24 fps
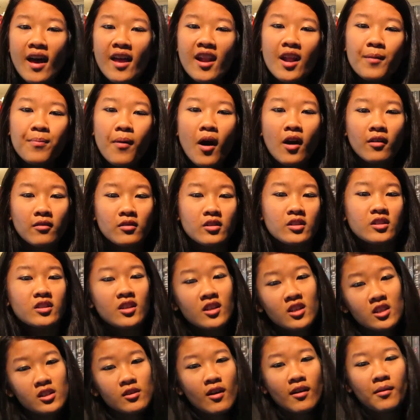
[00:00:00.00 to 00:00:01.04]
Then, upon
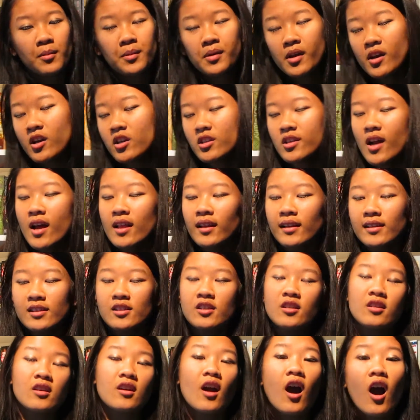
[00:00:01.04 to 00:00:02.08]
Christine's recommendation, I
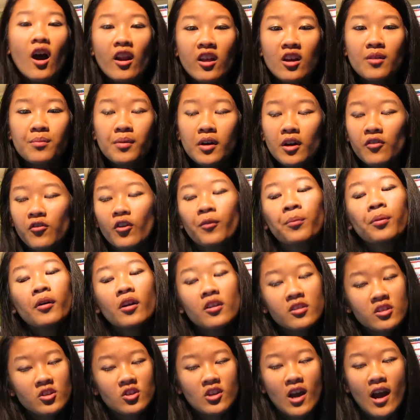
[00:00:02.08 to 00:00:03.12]
listened to the audiobook for
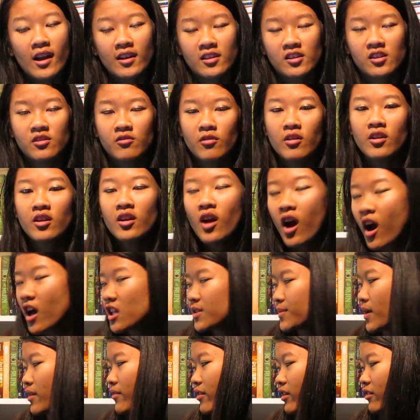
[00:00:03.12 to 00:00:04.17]
Percy Jackson's Greek
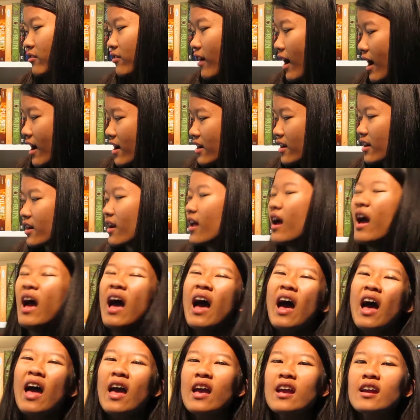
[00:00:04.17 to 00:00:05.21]
Gods by Rick Riordan, and
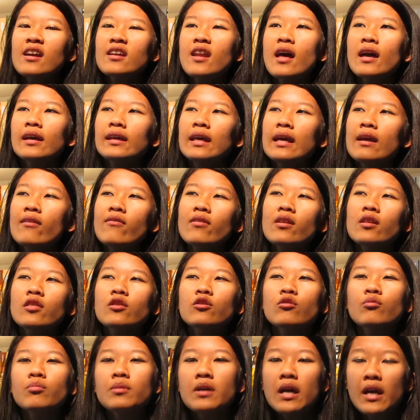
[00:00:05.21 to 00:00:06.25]
I gave
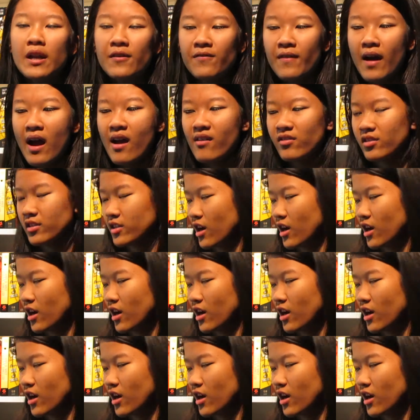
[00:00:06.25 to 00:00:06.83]
it a 3 out of 5